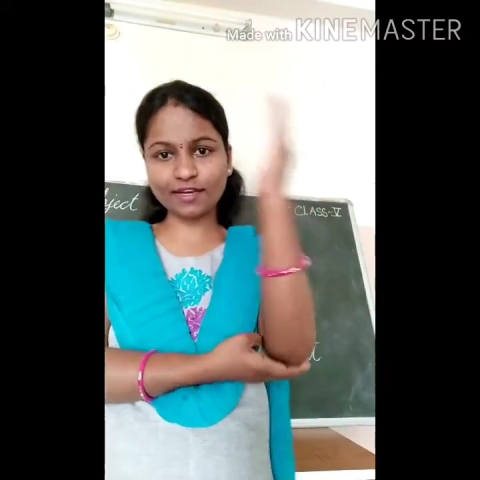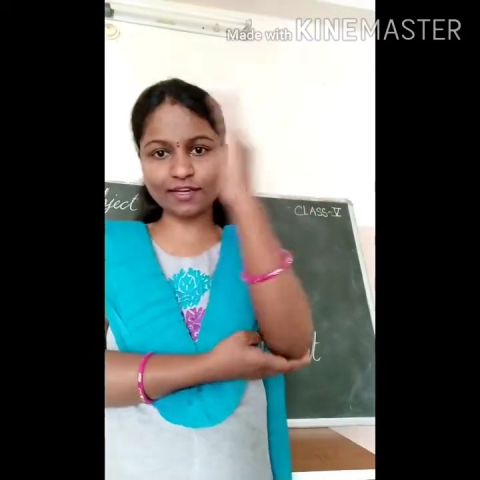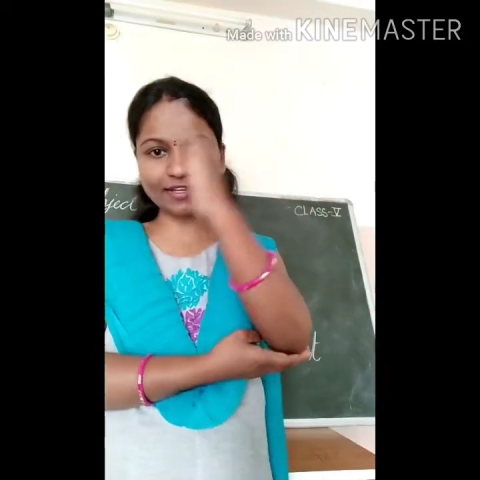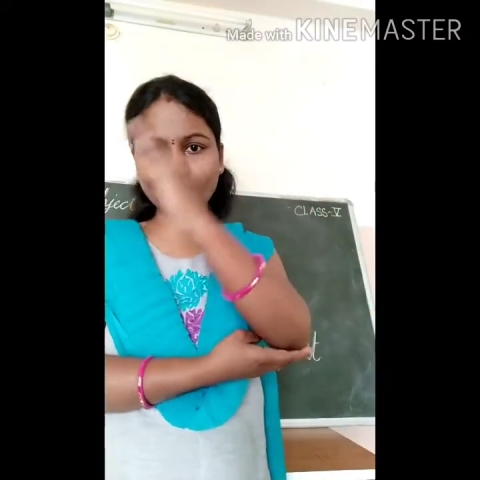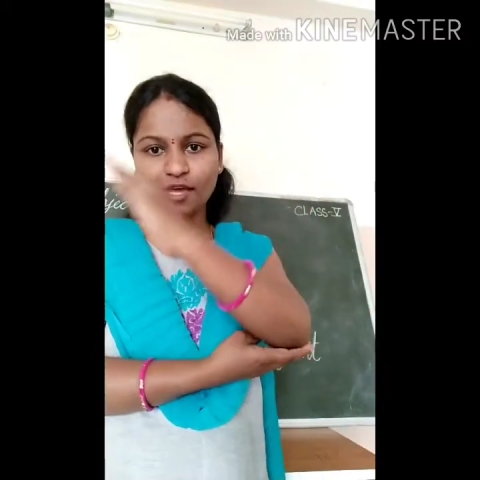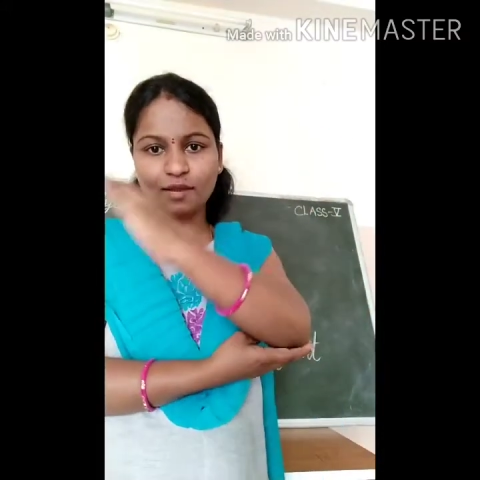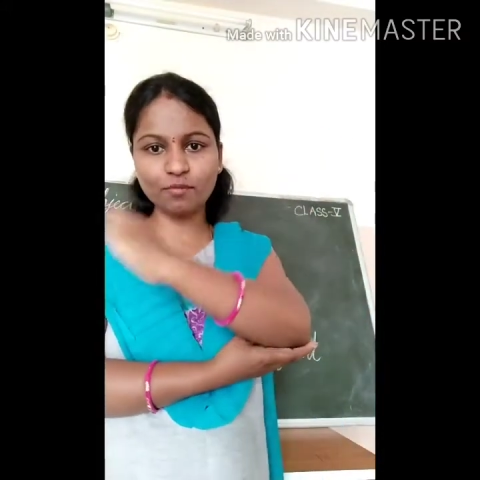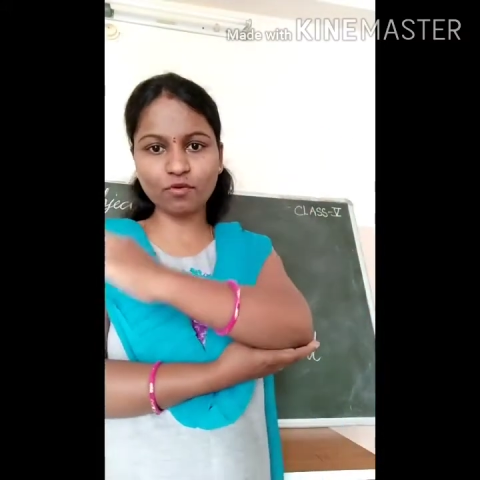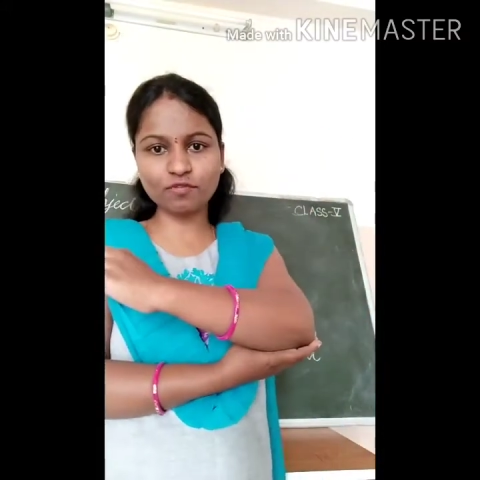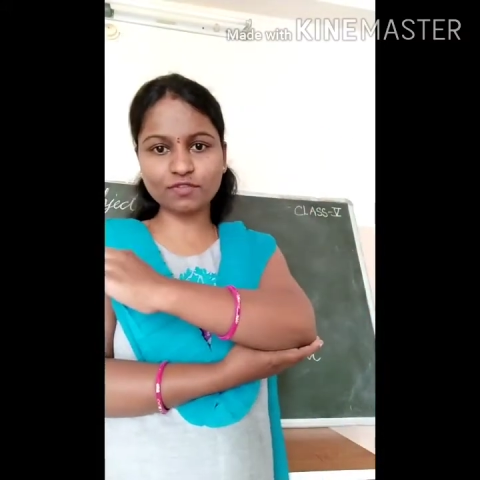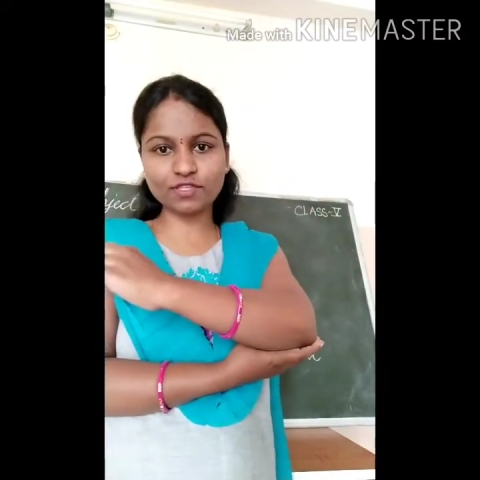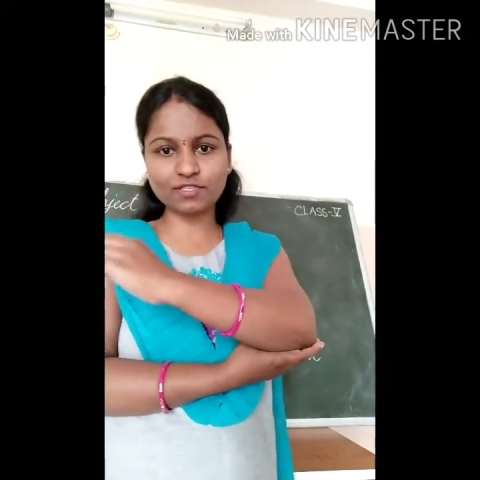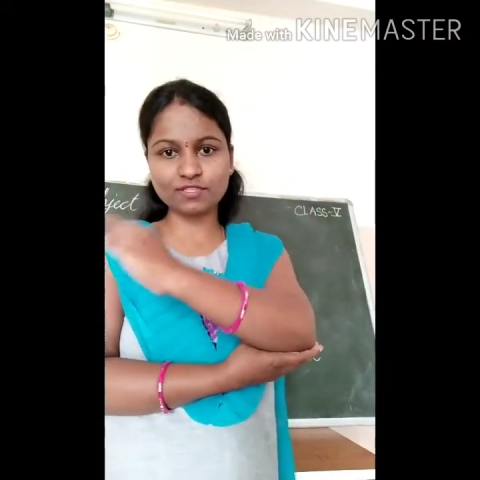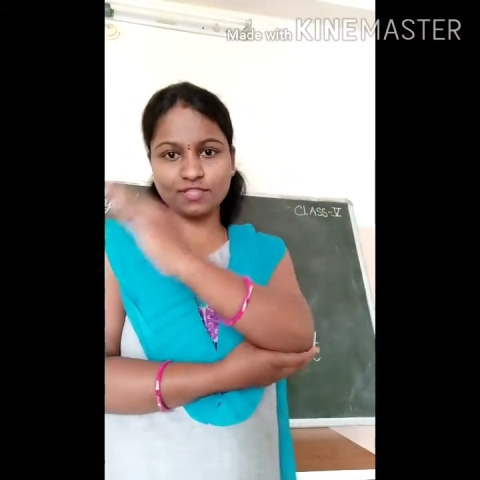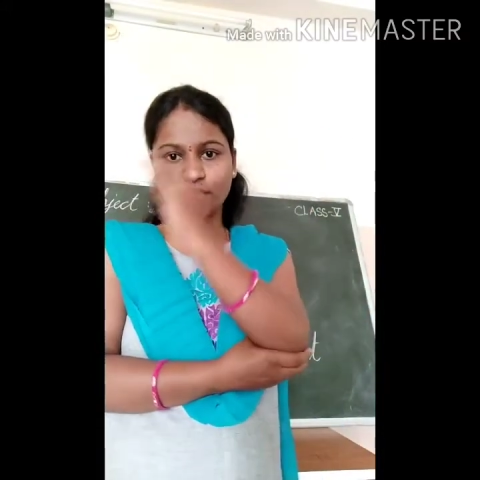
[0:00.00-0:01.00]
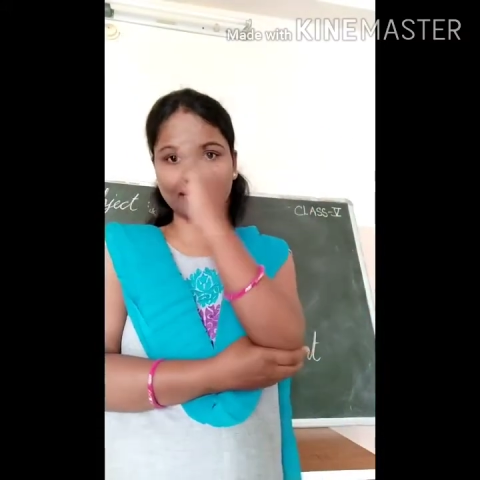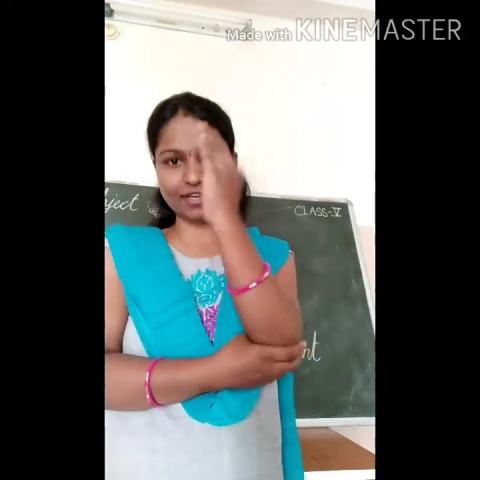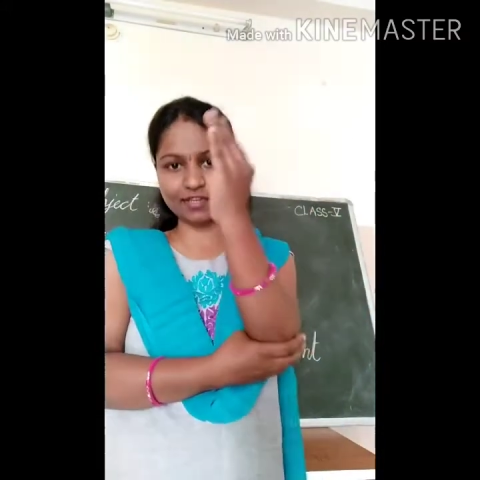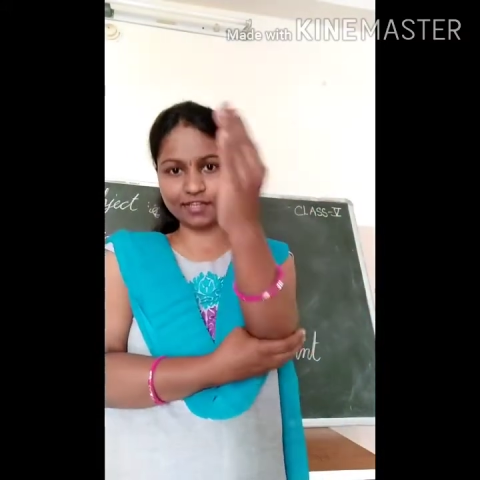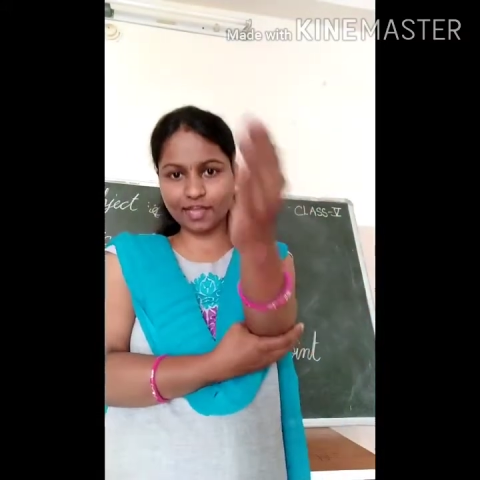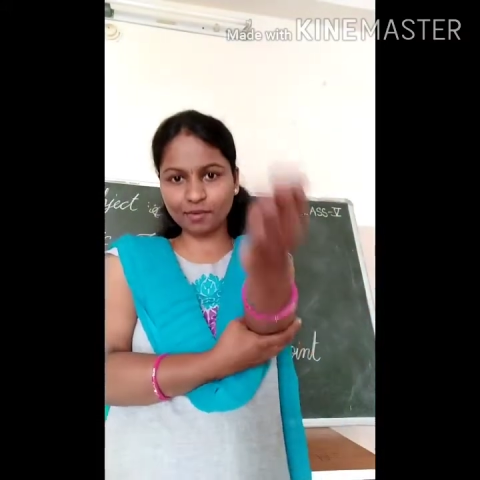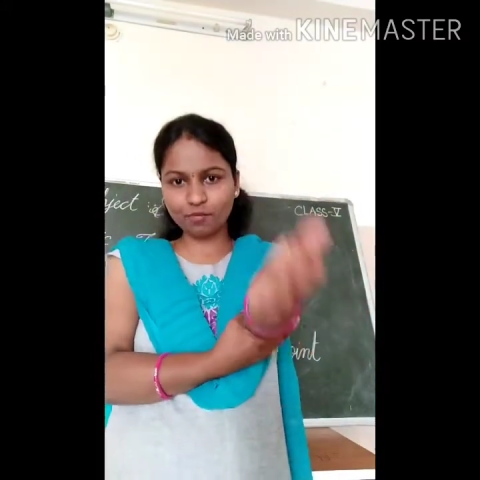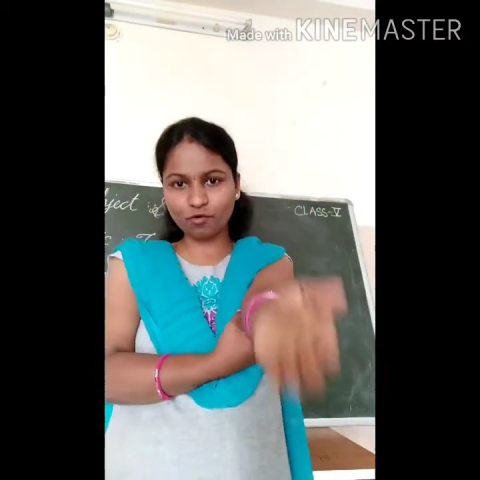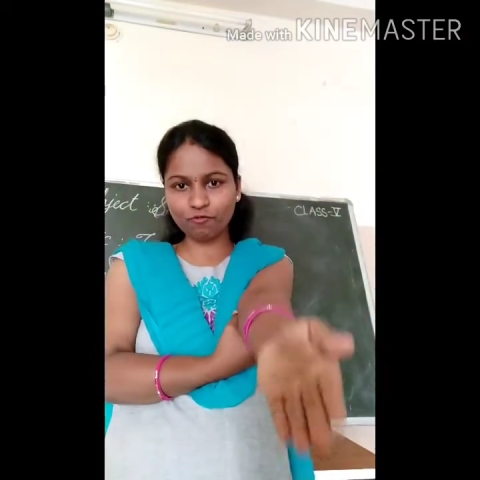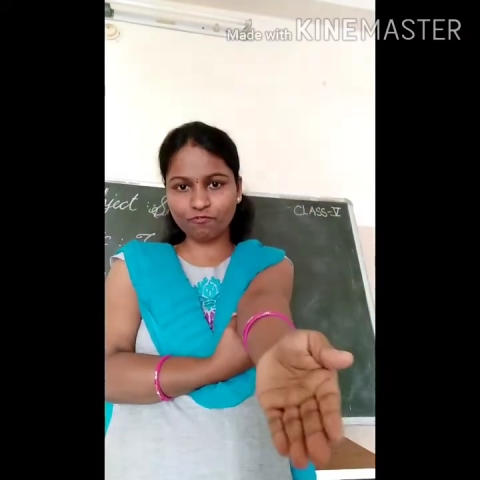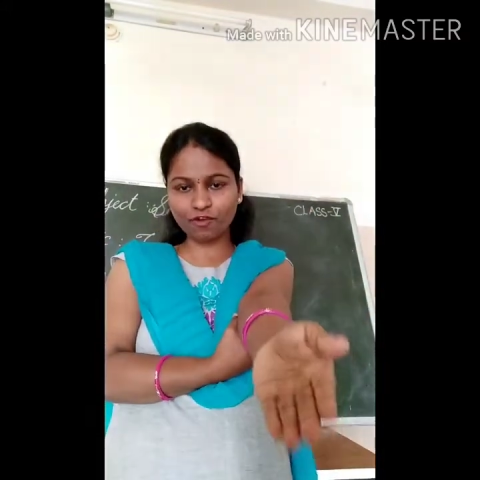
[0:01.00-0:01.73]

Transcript: it can move this side, it can move